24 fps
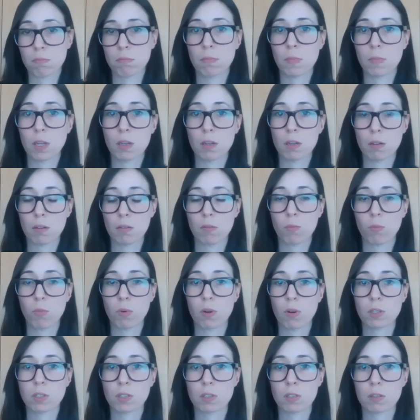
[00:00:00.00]

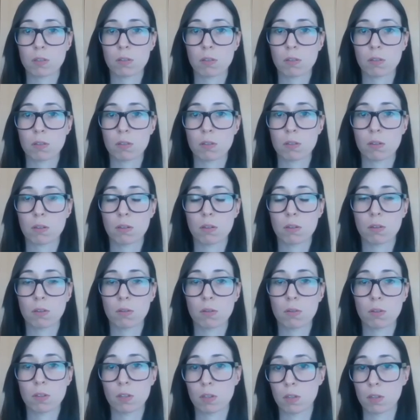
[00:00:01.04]

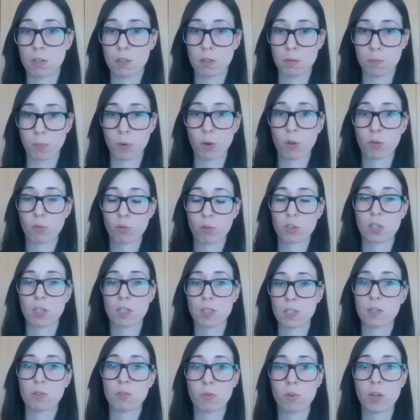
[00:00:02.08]
the
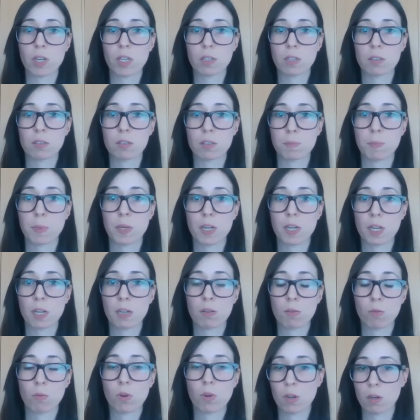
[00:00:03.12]
productions in ring spinning
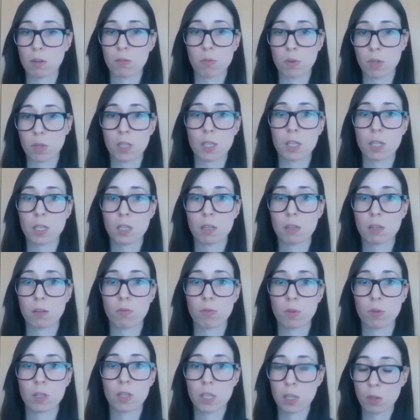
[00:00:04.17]
were
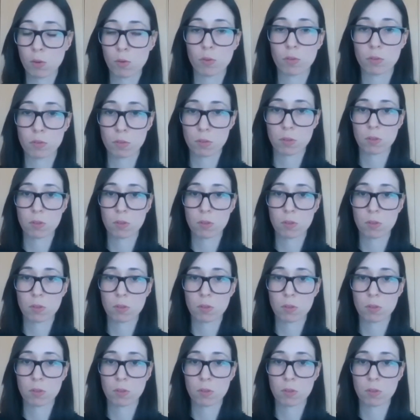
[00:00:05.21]
really good.